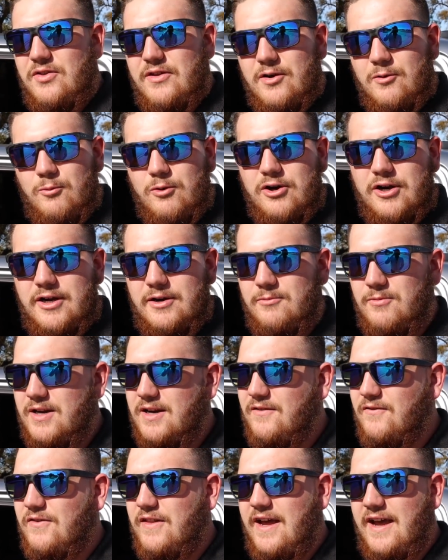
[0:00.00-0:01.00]
they're worried
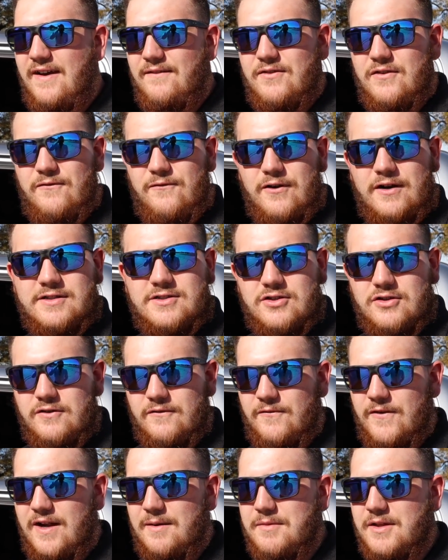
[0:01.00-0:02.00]
whenever they have their friends or their
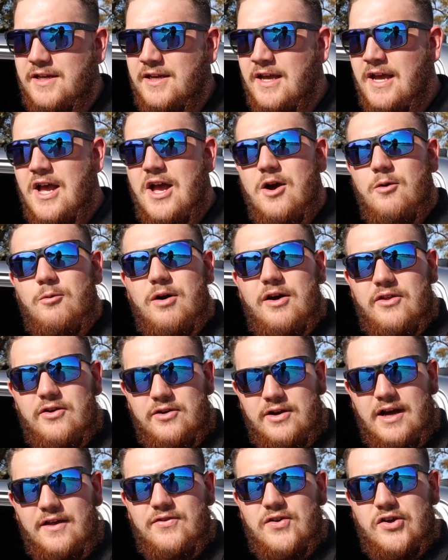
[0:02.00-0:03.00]
family whether or
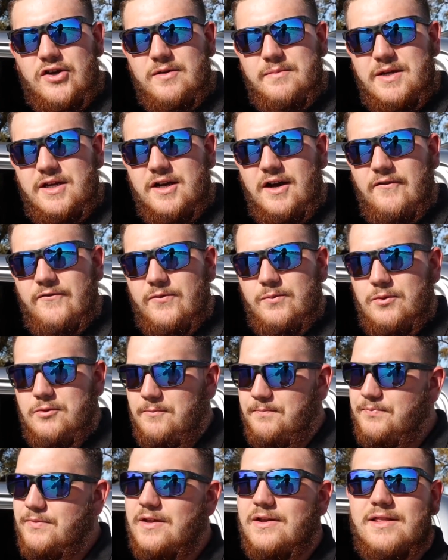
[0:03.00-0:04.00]
not they're going to be comfortable.
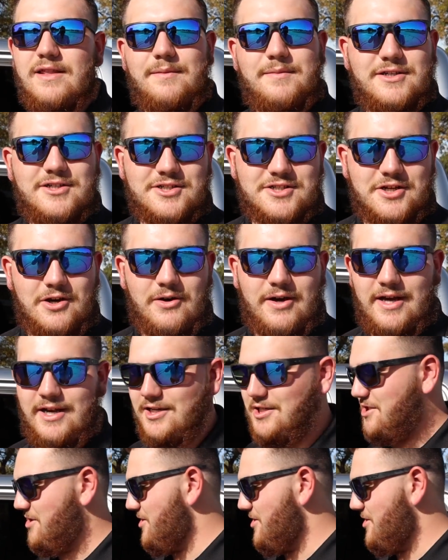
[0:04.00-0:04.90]
Let me just go ahead and